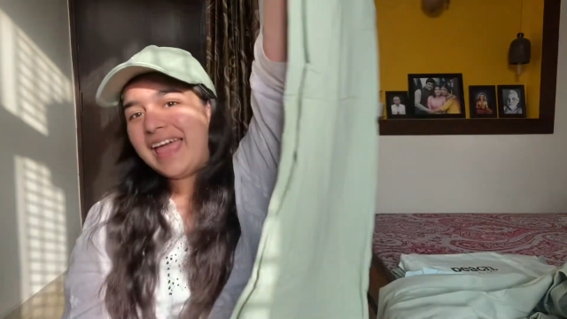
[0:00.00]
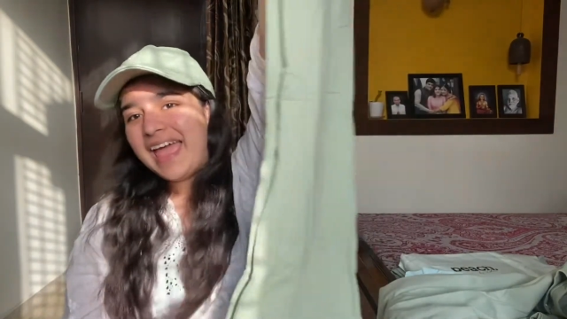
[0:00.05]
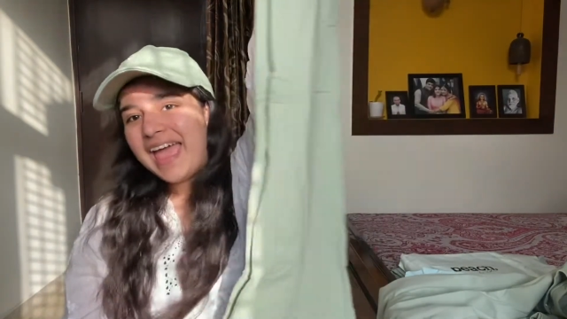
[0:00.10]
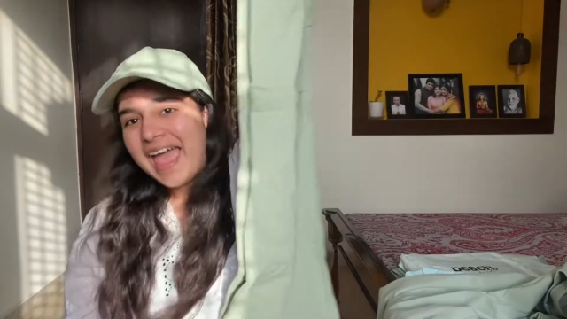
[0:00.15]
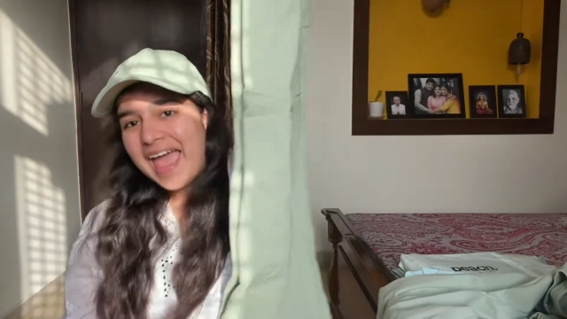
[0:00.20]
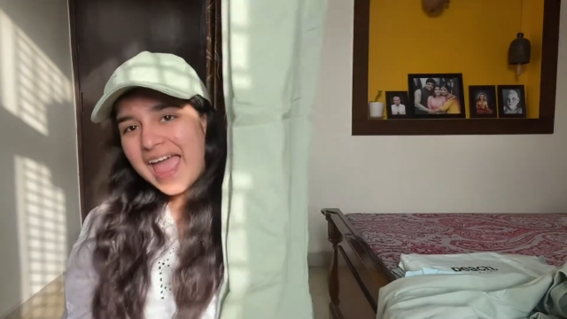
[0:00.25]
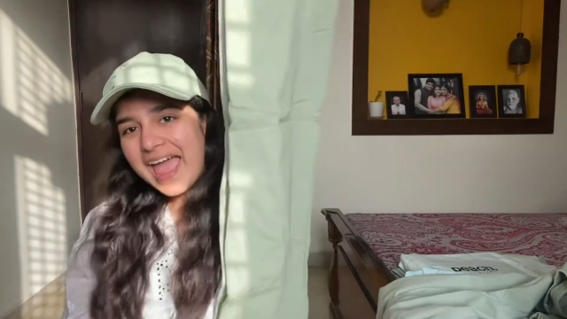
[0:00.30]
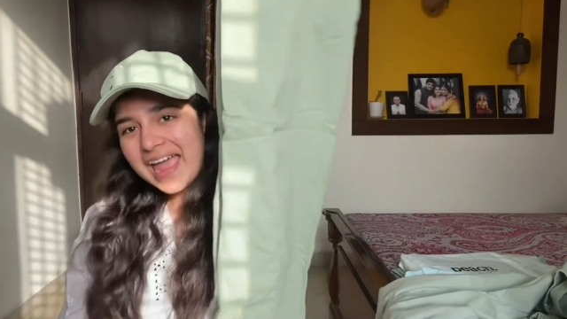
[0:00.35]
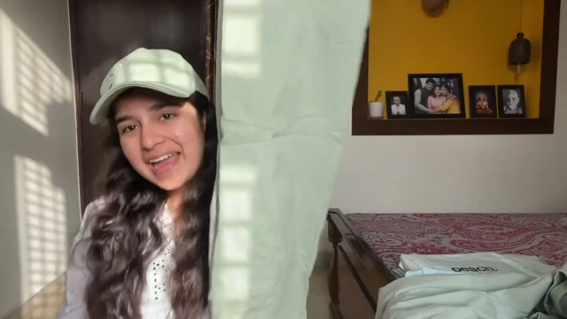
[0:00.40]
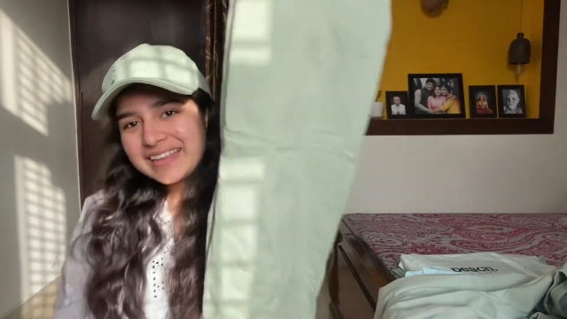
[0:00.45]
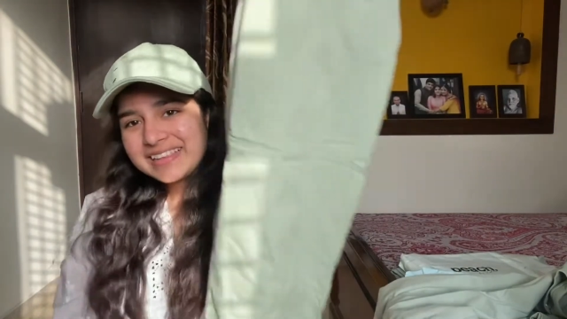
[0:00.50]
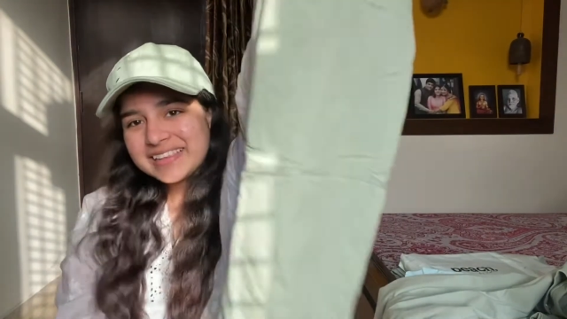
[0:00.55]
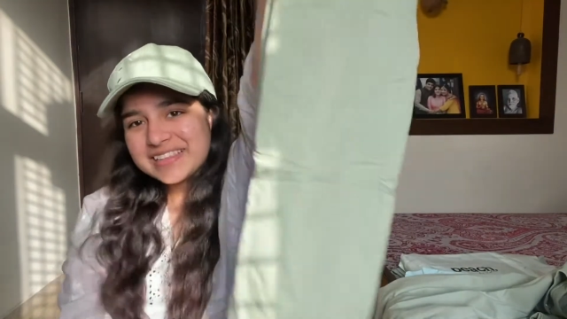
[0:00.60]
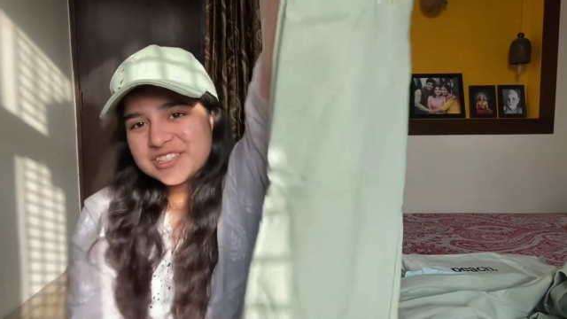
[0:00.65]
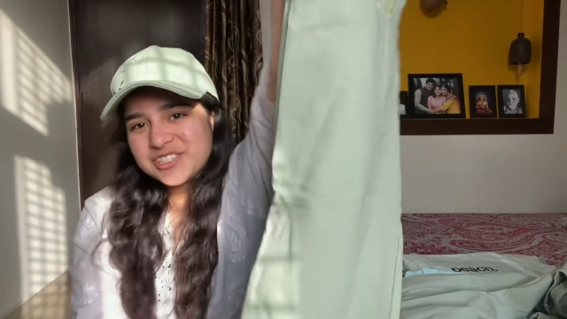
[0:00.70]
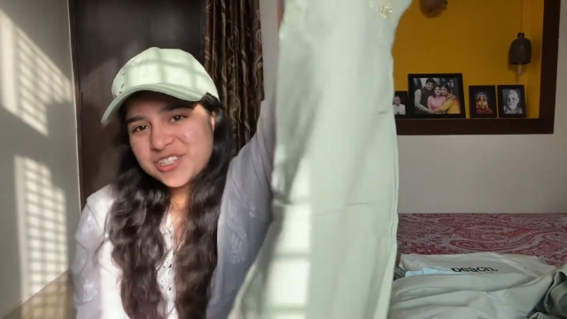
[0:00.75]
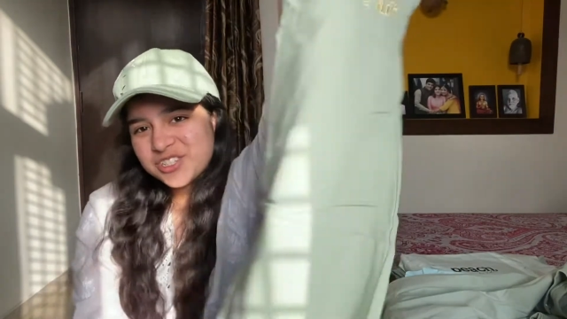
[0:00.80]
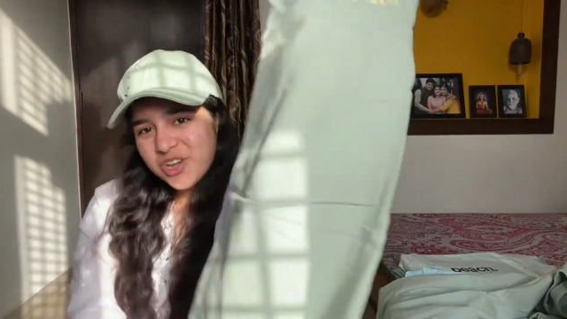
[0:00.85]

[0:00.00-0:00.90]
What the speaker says: And the